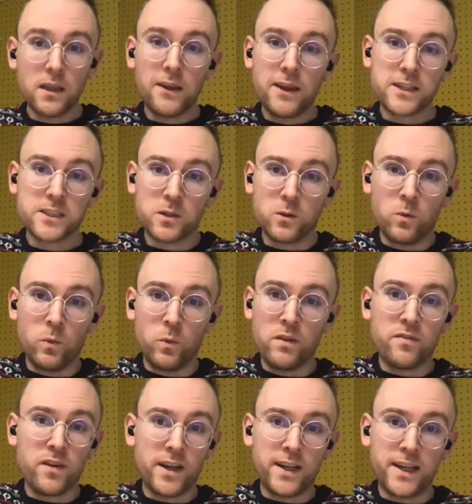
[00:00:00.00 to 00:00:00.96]
so we
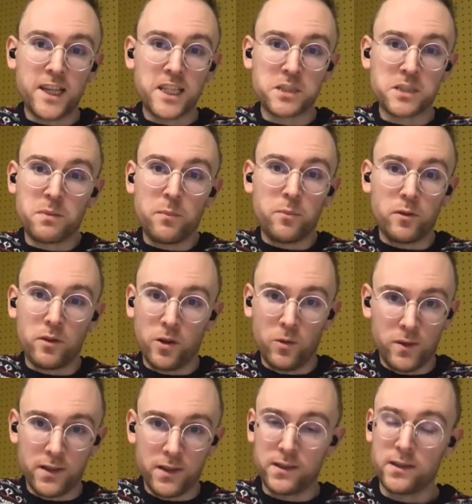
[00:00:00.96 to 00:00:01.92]
finance people who
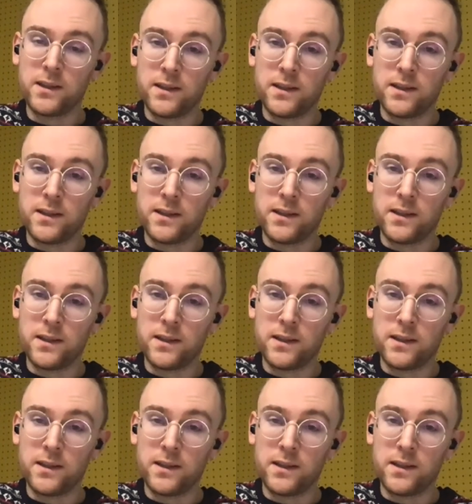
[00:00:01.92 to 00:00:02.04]
want